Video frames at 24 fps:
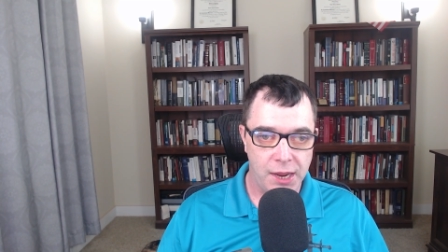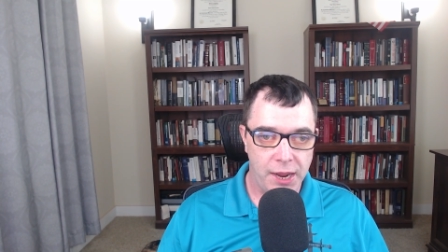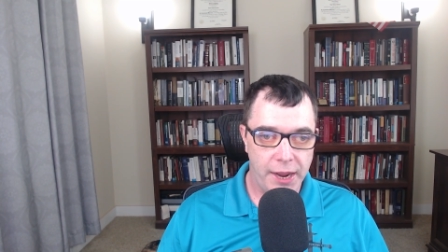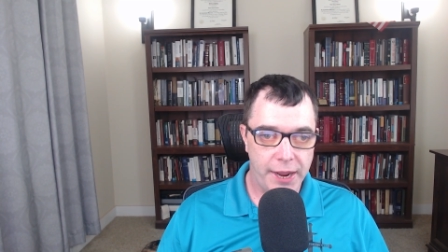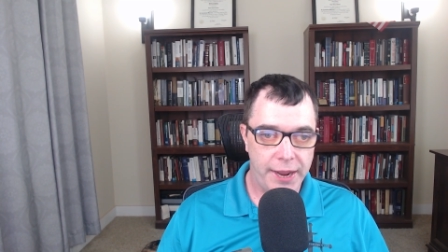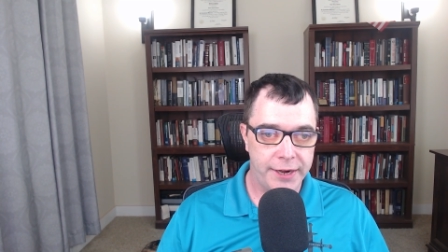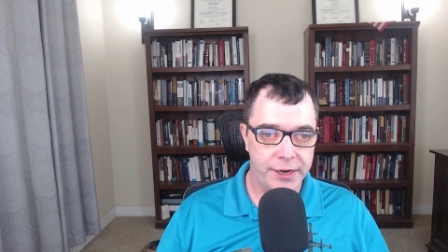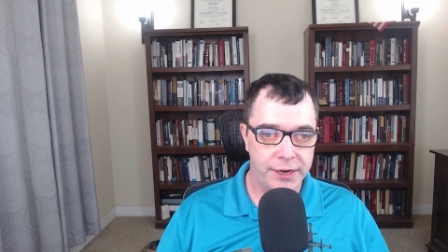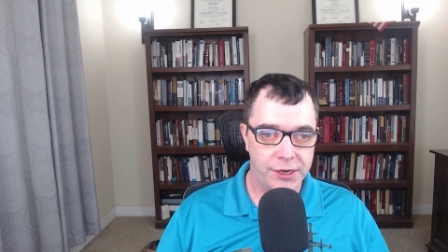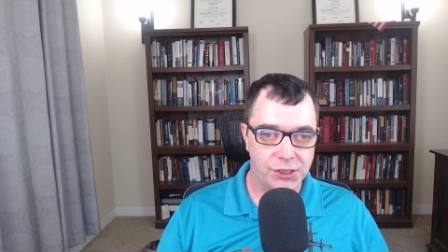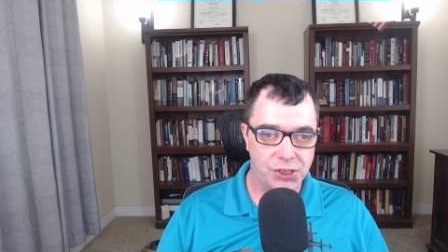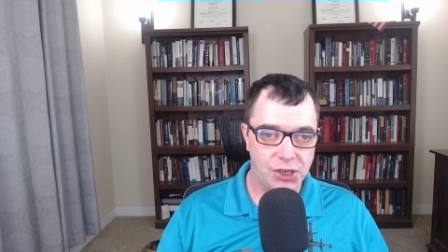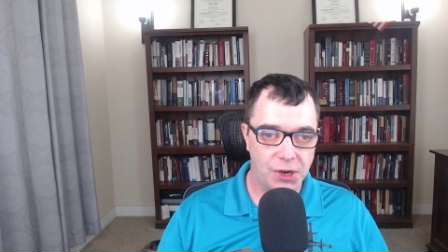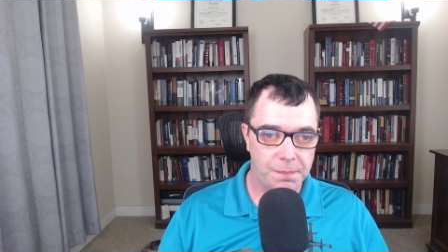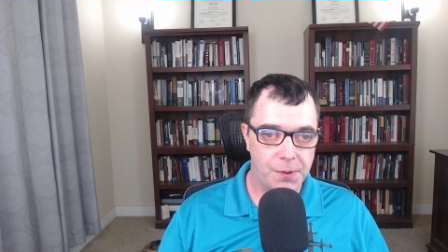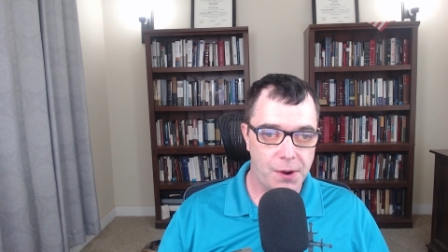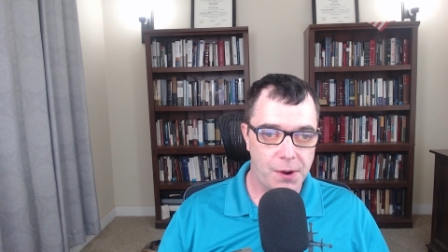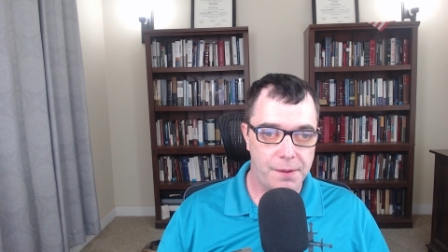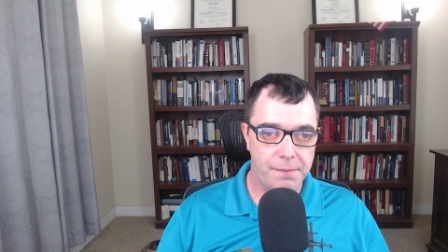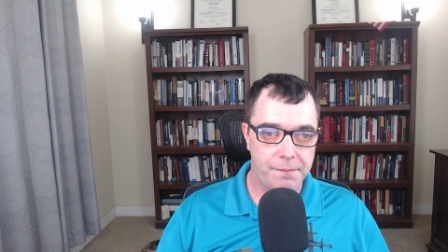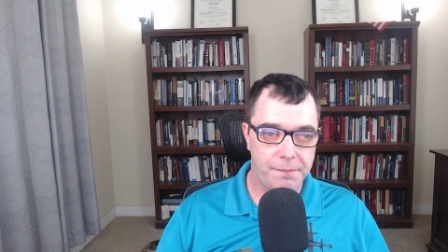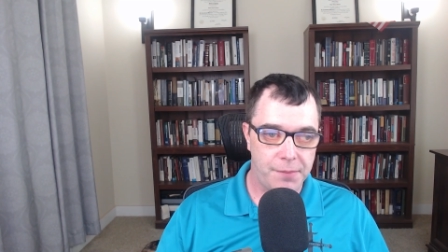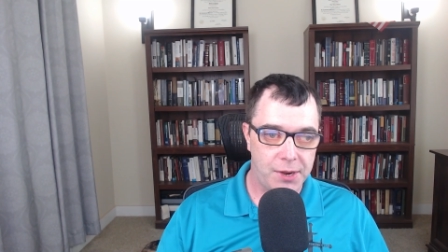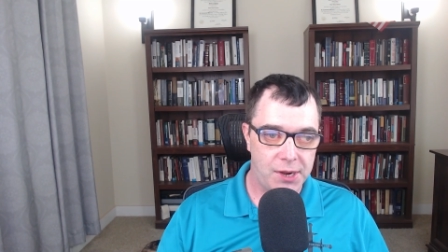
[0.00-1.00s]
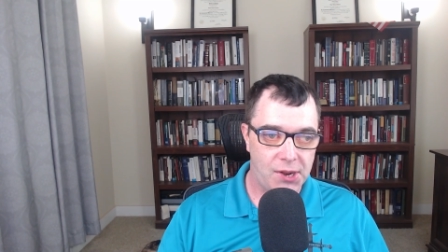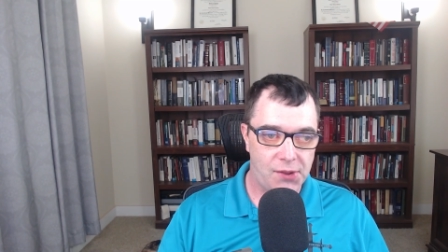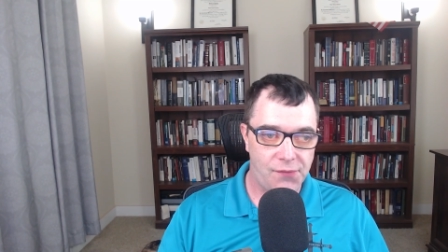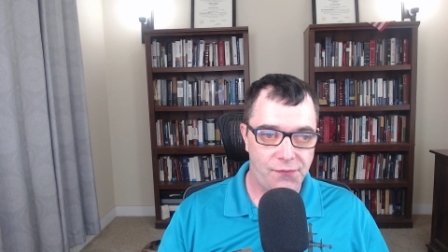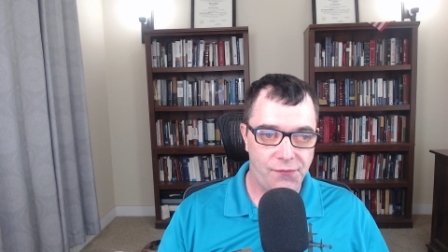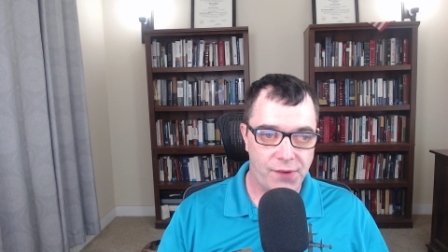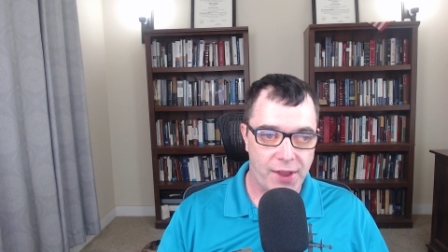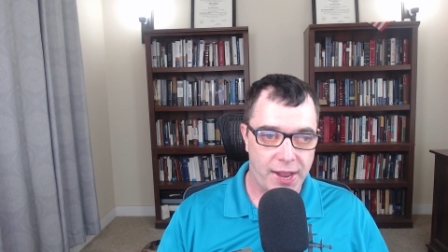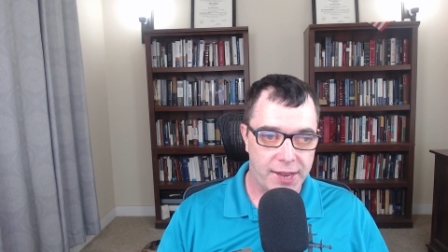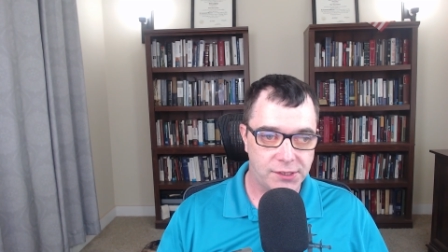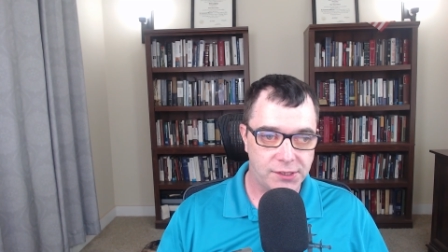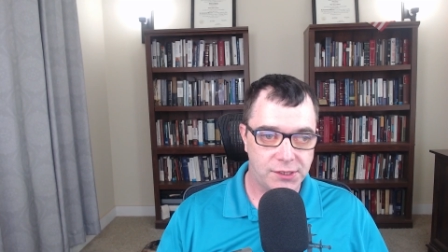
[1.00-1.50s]
and interpret many
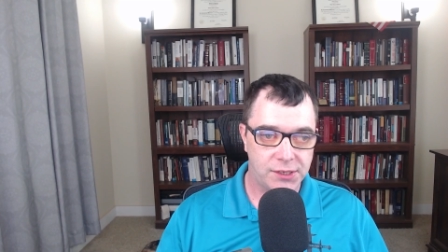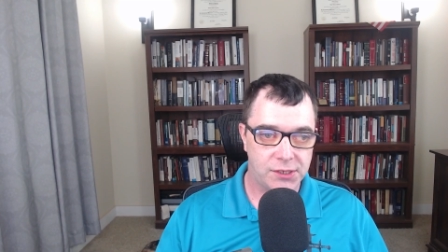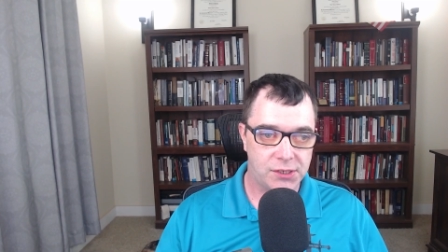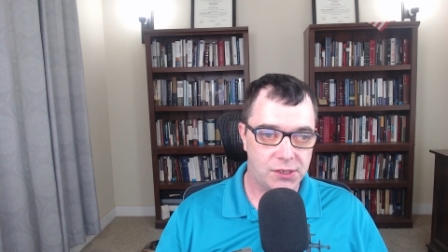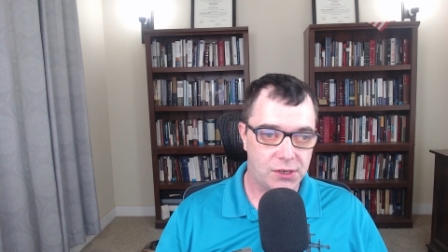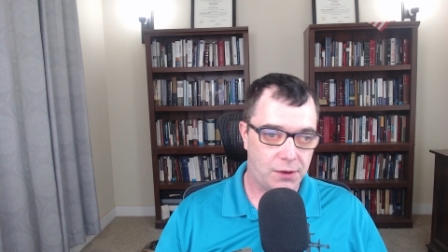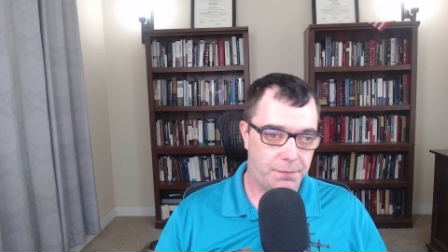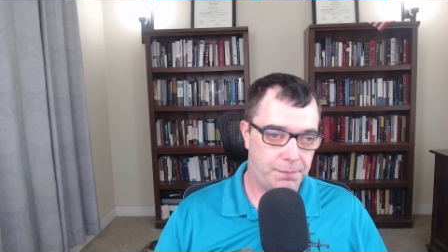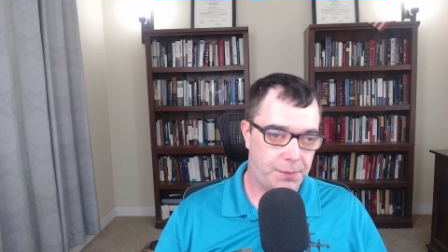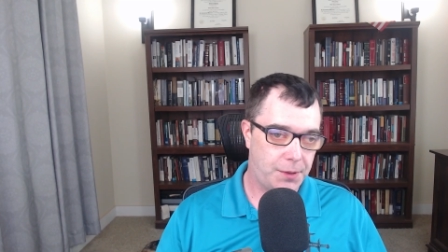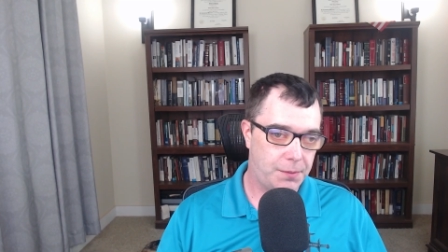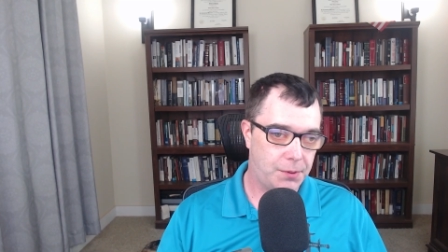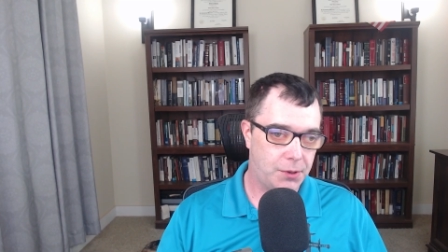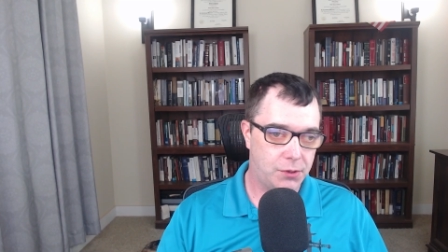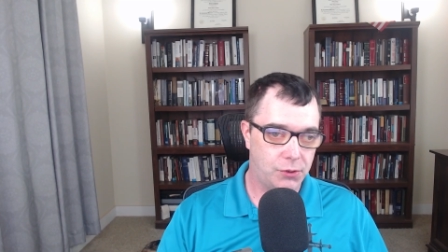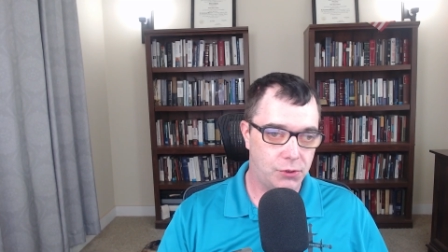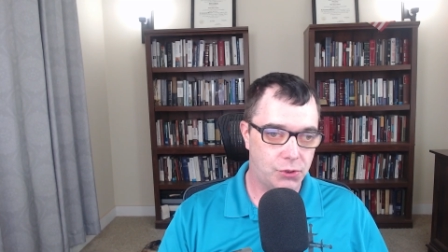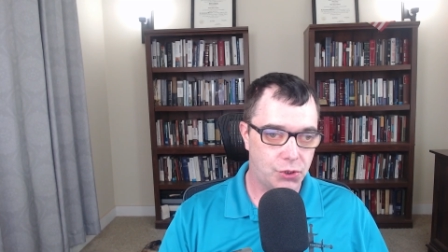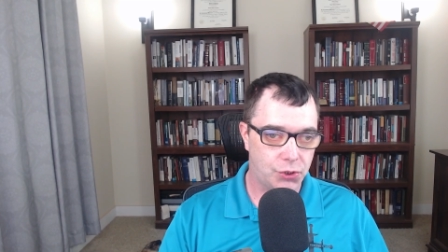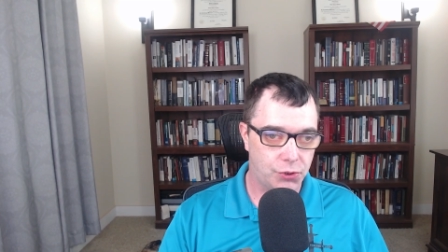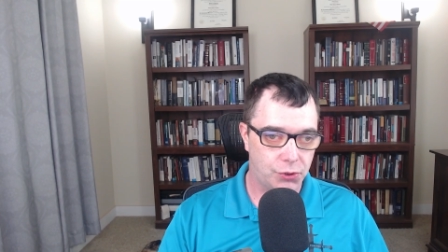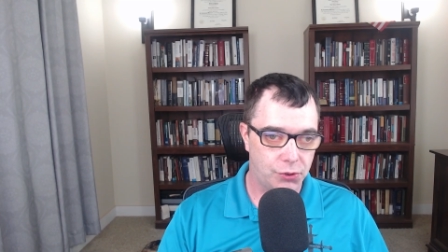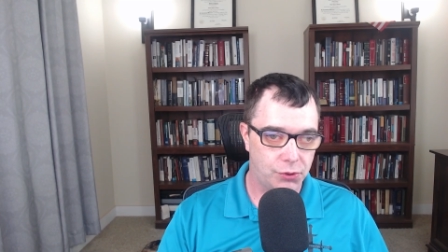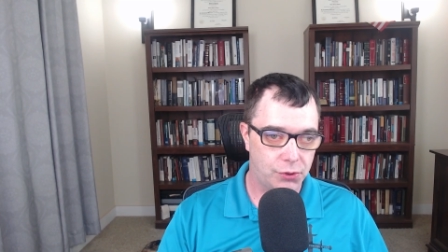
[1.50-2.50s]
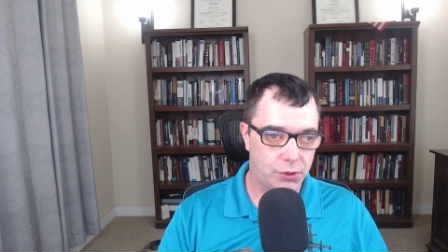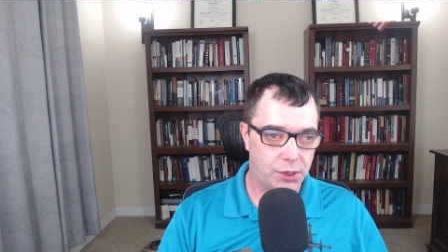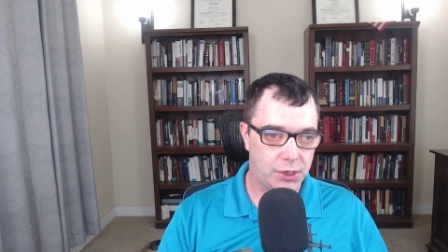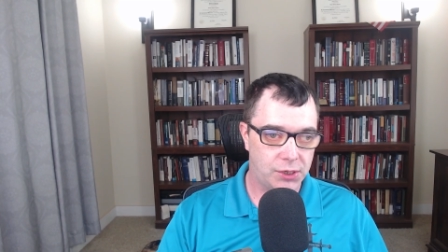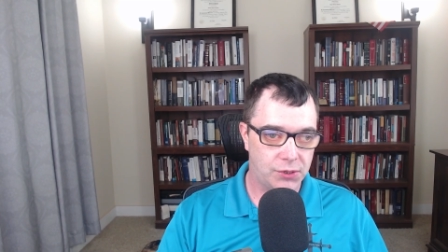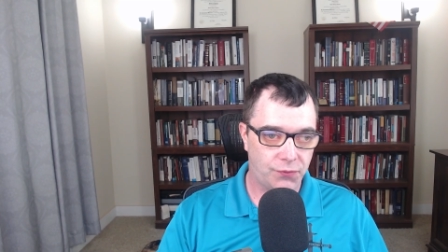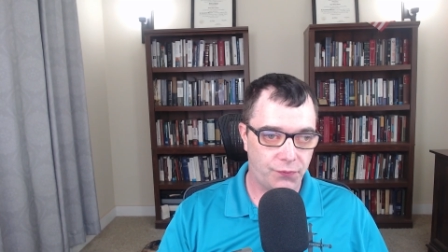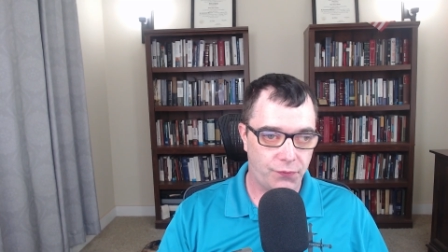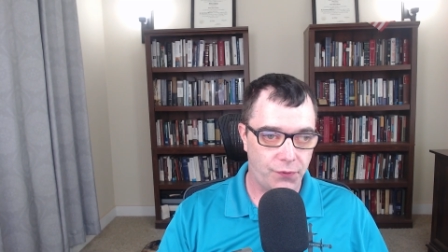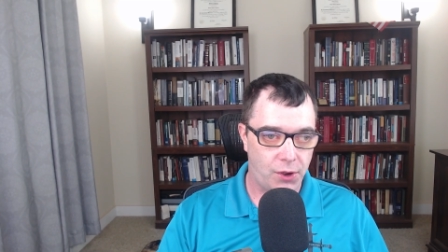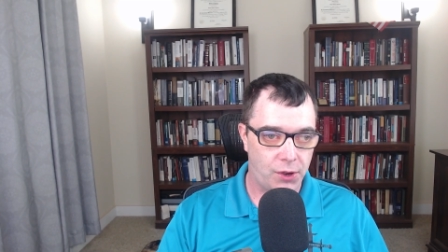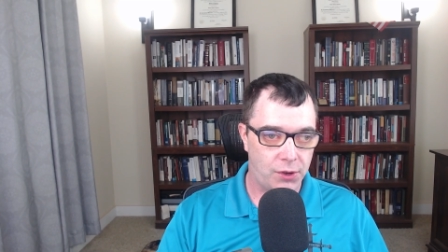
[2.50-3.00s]
facets of biblical truth
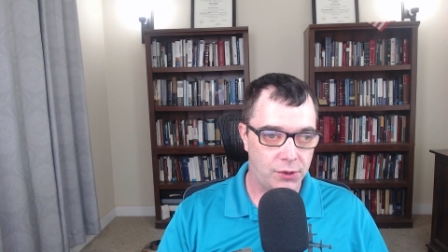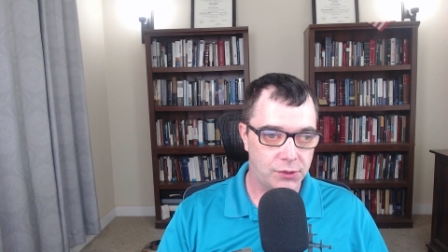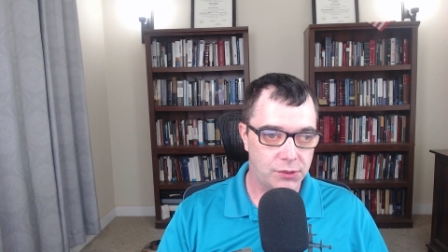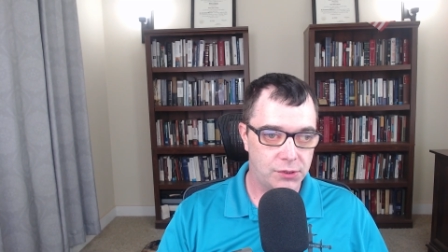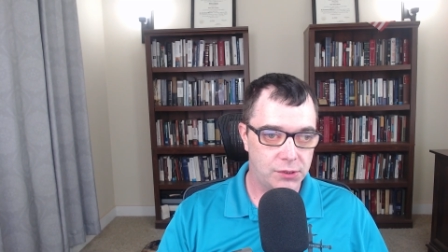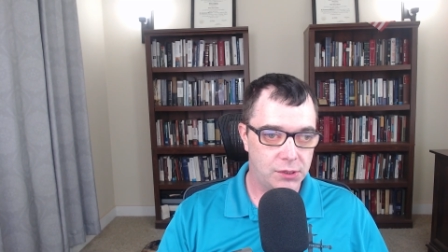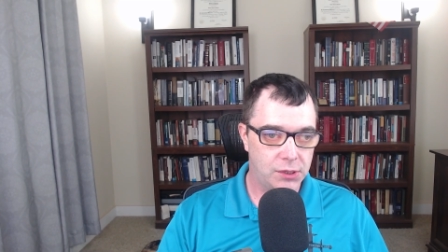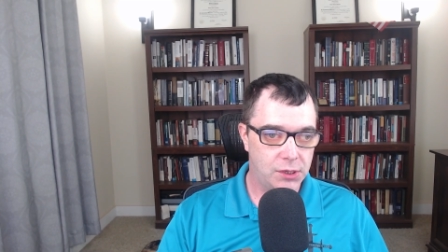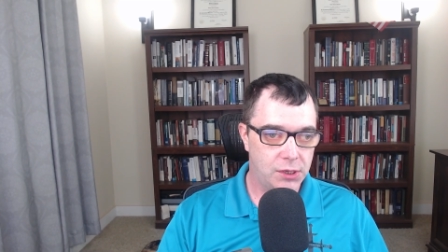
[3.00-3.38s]
as false.